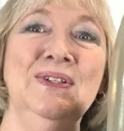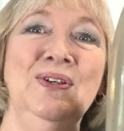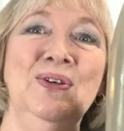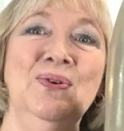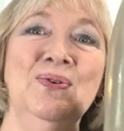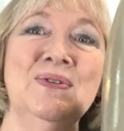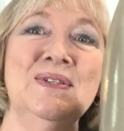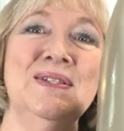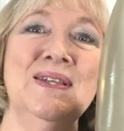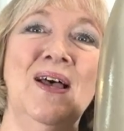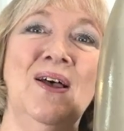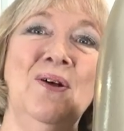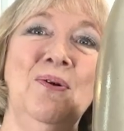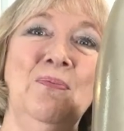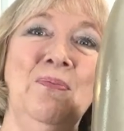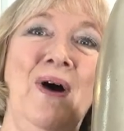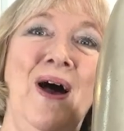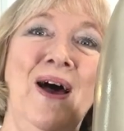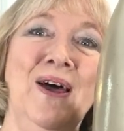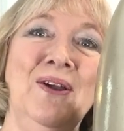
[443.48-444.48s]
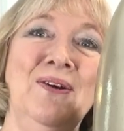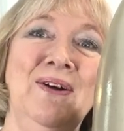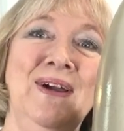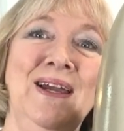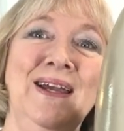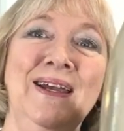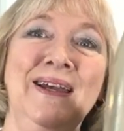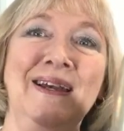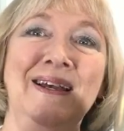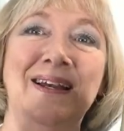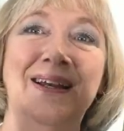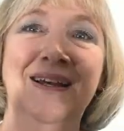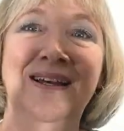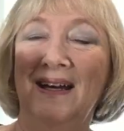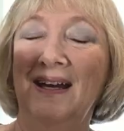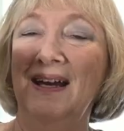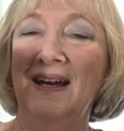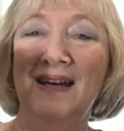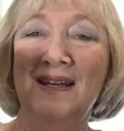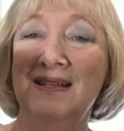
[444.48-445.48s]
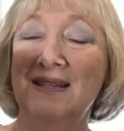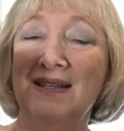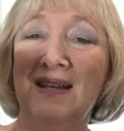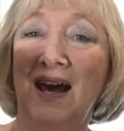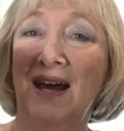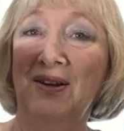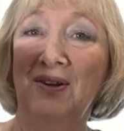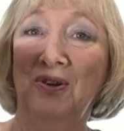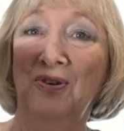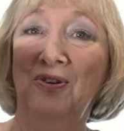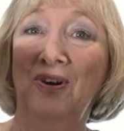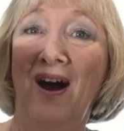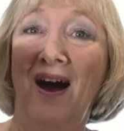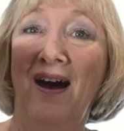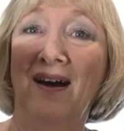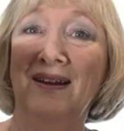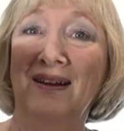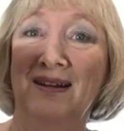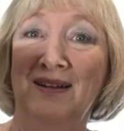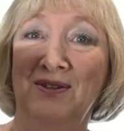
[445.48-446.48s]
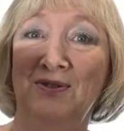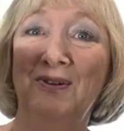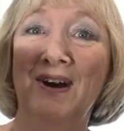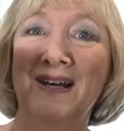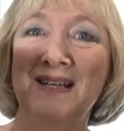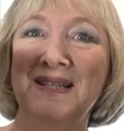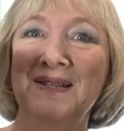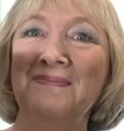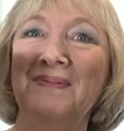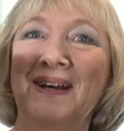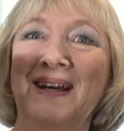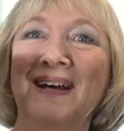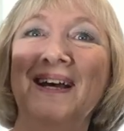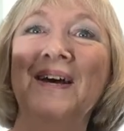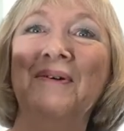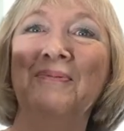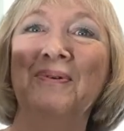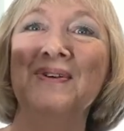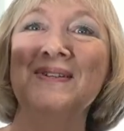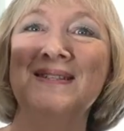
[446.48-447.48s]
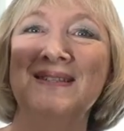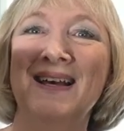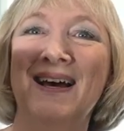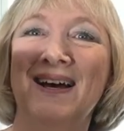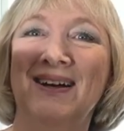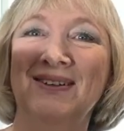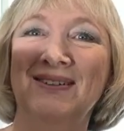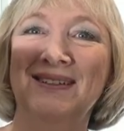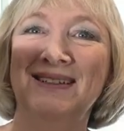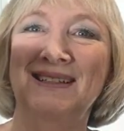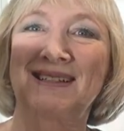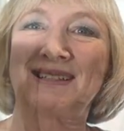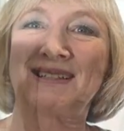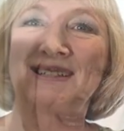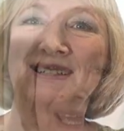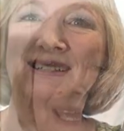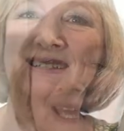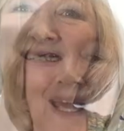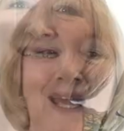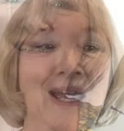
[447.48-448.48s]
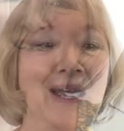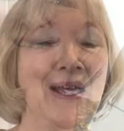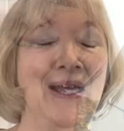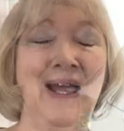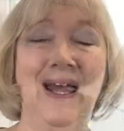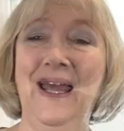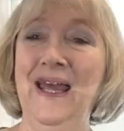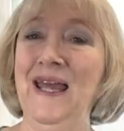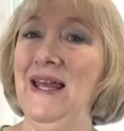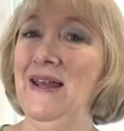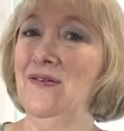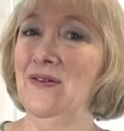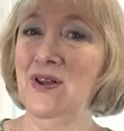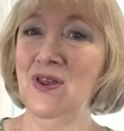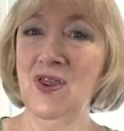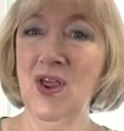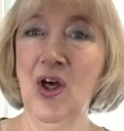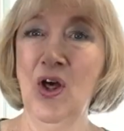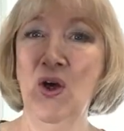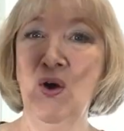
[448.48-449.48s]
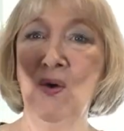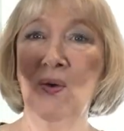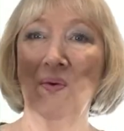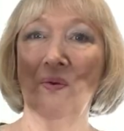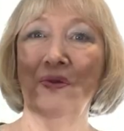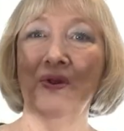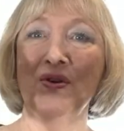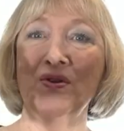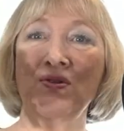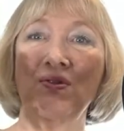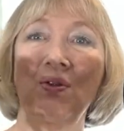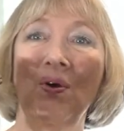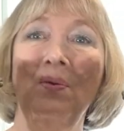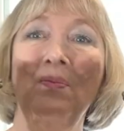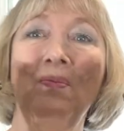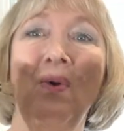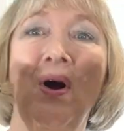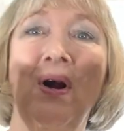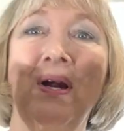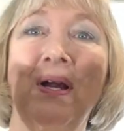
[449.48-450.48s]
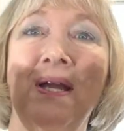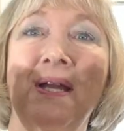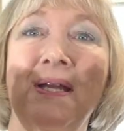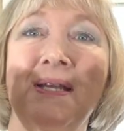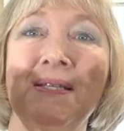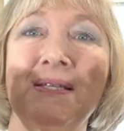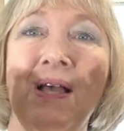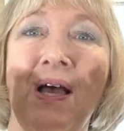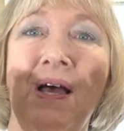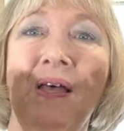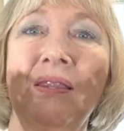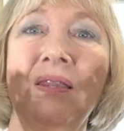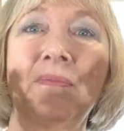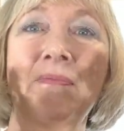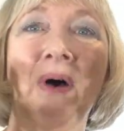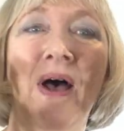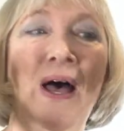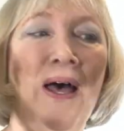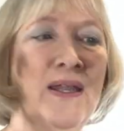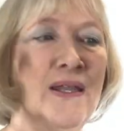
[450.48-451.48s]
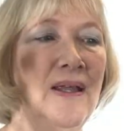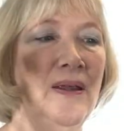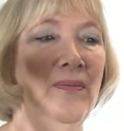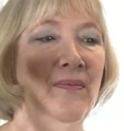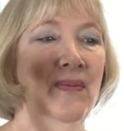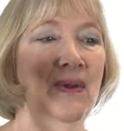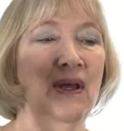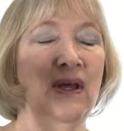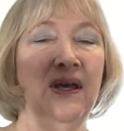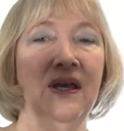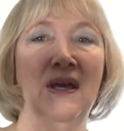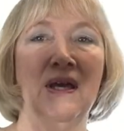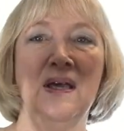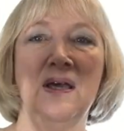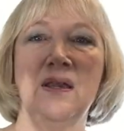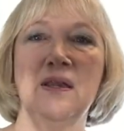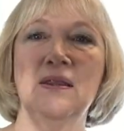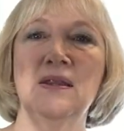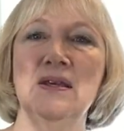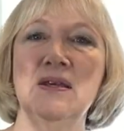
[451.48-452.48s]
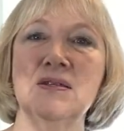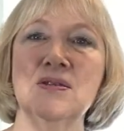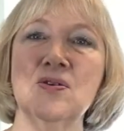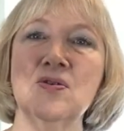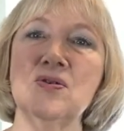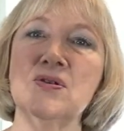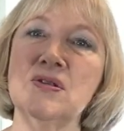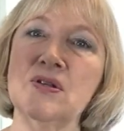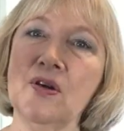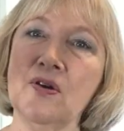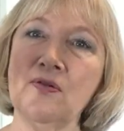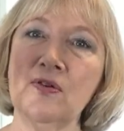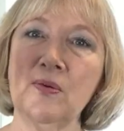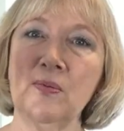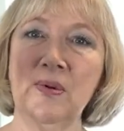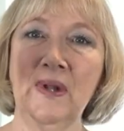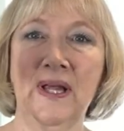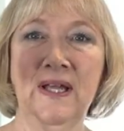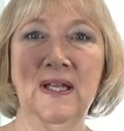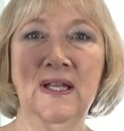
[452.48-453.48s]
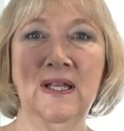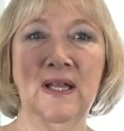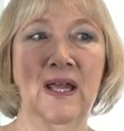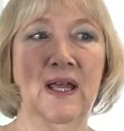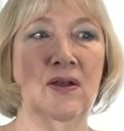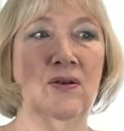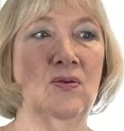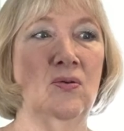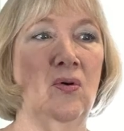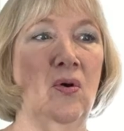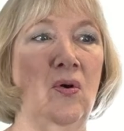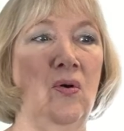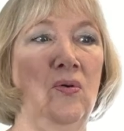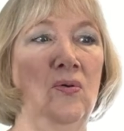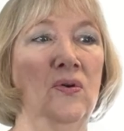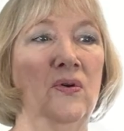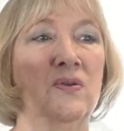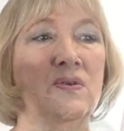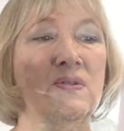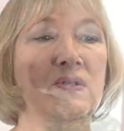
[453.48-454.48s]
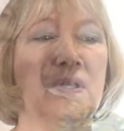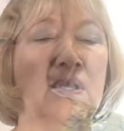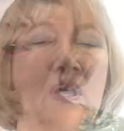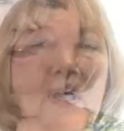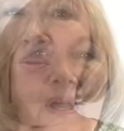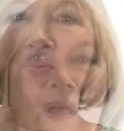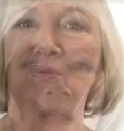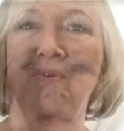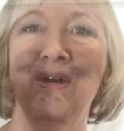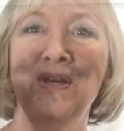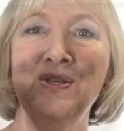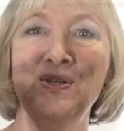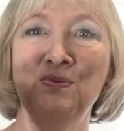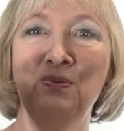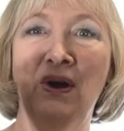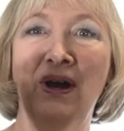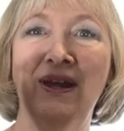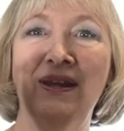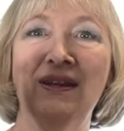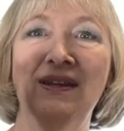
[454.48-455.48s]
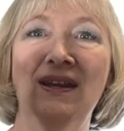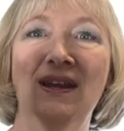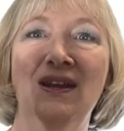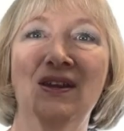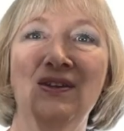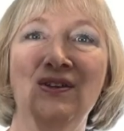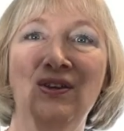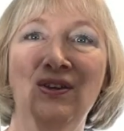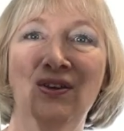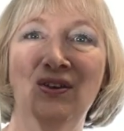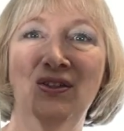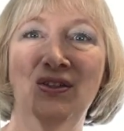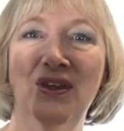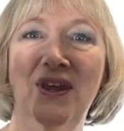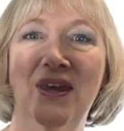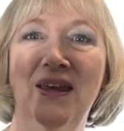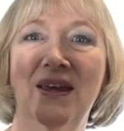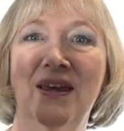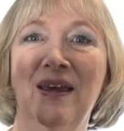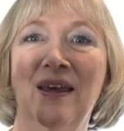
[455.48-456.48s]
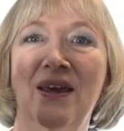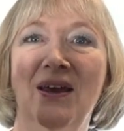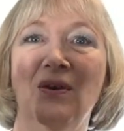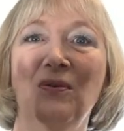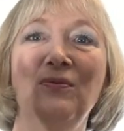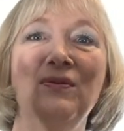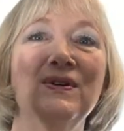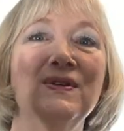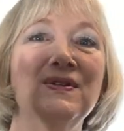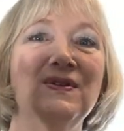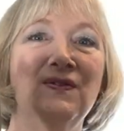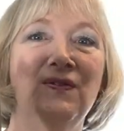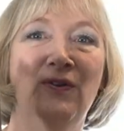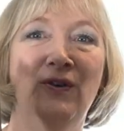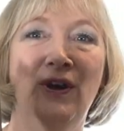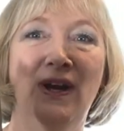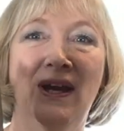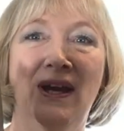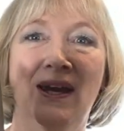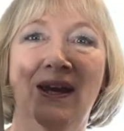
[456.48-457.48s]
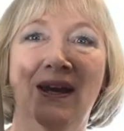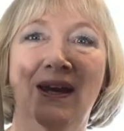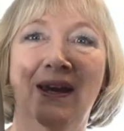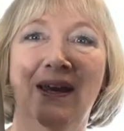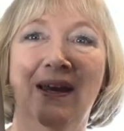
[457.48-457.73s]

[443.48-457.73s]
do you sell pottery? It's not a crock. Trust me, it will sell. Even though there's no markings on the bottom, these are silver plated candle holders. Which one do you think was free.